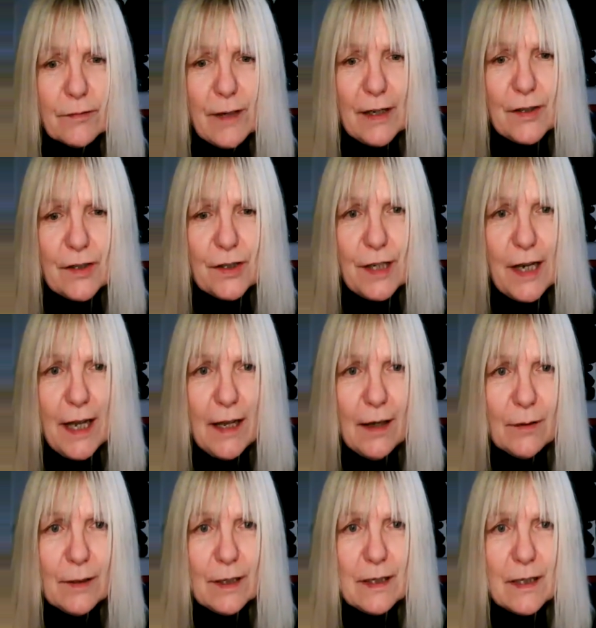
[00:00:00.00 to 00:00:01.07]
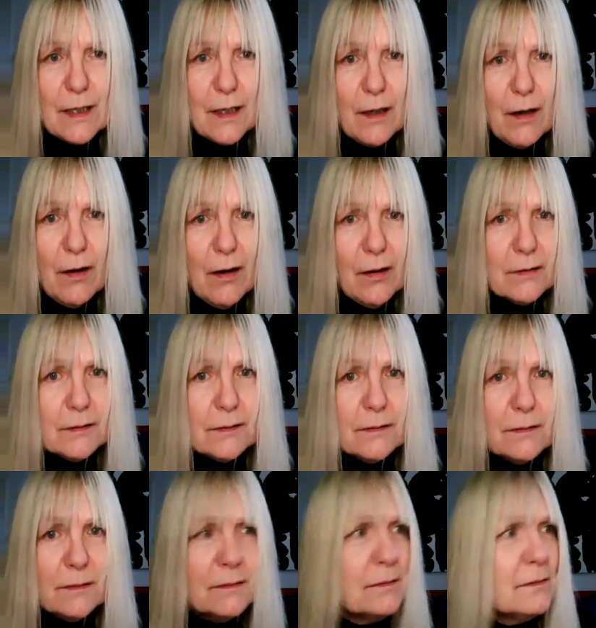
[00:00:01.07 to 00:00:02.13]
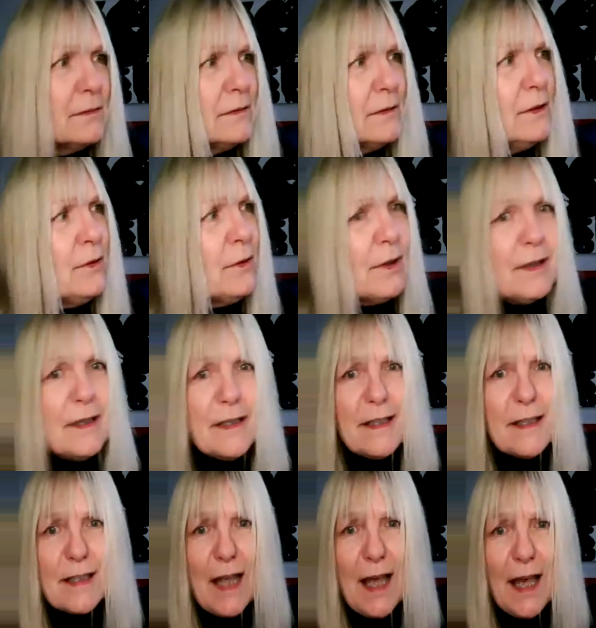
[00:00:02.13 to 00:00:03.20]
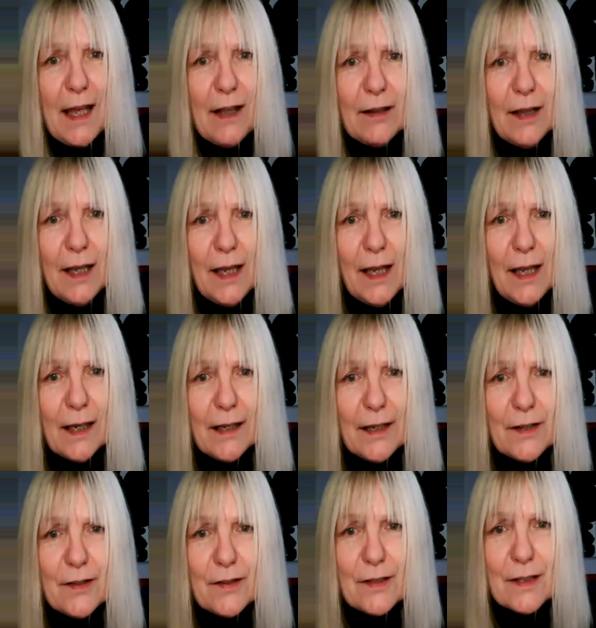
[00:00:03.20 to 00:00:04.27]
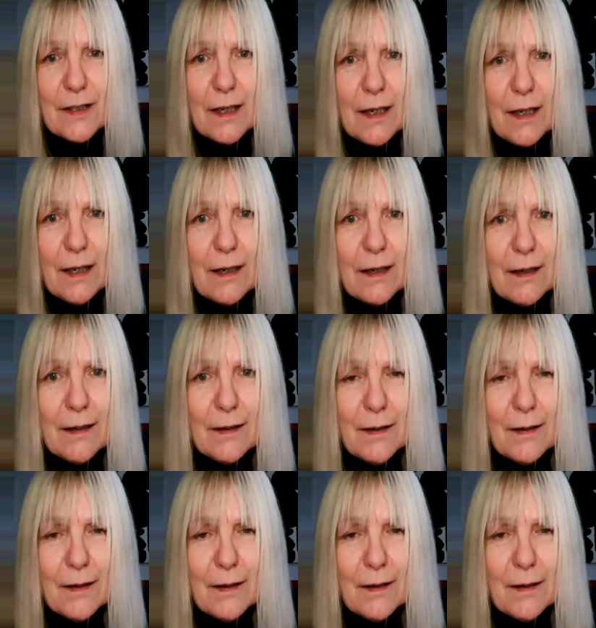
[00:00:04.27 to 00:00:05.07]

flash down into the garden. Look, this is the hail here. Can you see?